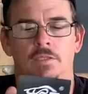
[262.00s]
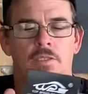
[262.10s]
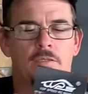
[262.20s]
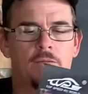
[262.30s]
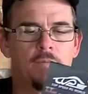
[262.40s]

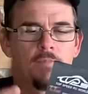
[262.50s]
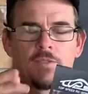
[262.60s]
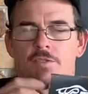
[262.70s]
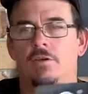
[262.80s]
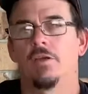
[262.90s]
they're
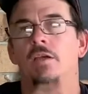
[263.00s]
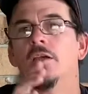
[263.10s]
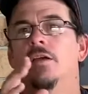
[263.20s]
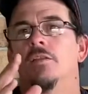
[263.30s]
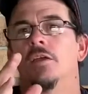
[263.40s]

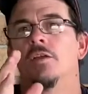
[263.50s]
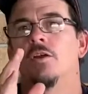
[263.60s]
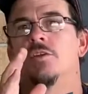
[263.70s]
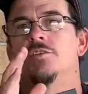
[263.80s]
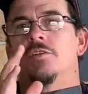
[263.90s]
not
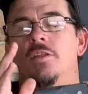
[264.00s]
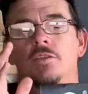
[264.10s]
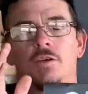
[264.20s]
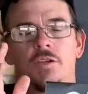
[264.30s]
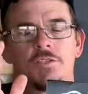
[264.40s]

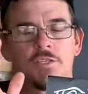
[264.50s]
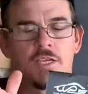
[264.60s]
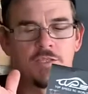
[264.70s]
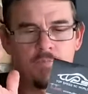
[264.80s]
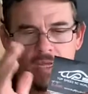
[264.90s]
as
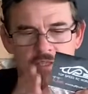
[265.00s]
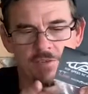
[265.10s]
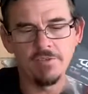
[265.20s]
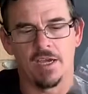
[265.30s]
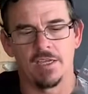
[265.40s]

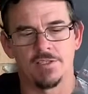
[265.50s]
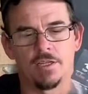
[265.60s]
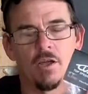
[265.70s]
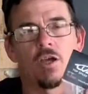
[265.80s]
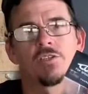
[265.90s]
expensive as the
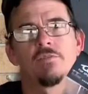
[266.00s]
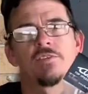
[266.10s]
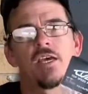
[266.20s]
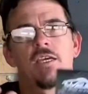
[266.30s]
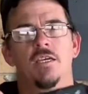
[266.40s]
likes of,
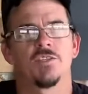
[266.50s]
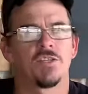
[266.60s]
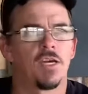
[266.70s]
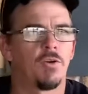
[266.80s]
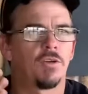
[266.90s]
say, your
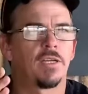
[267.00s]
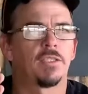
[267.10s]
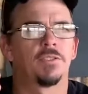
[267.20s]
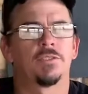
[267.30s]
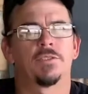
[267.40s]
Zenoa
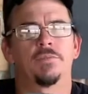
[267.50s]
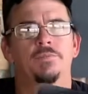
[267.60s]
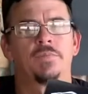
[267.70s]
clutches and